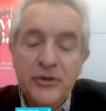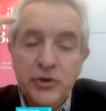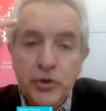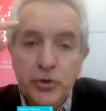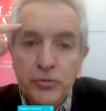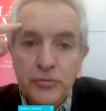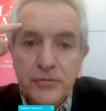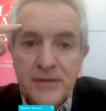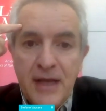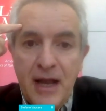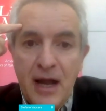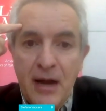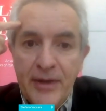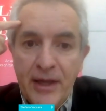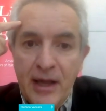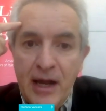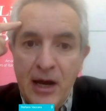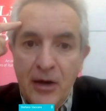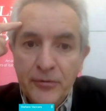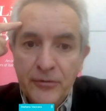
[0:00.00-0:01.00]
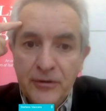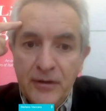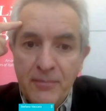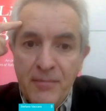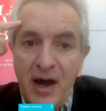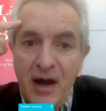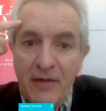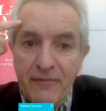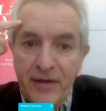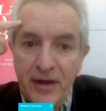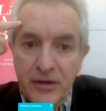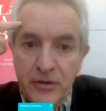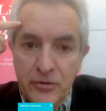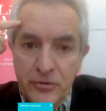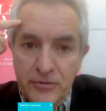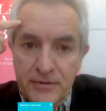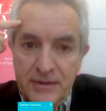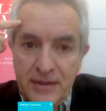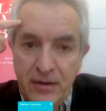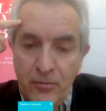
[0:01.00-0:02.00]
the, the truth coming out. The
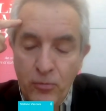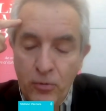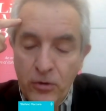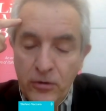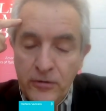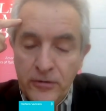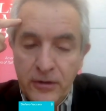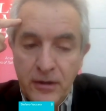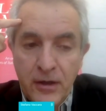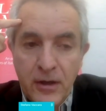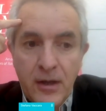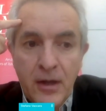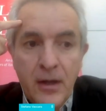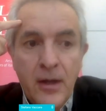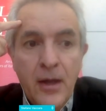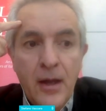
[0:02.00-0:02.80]
mafia uses that word.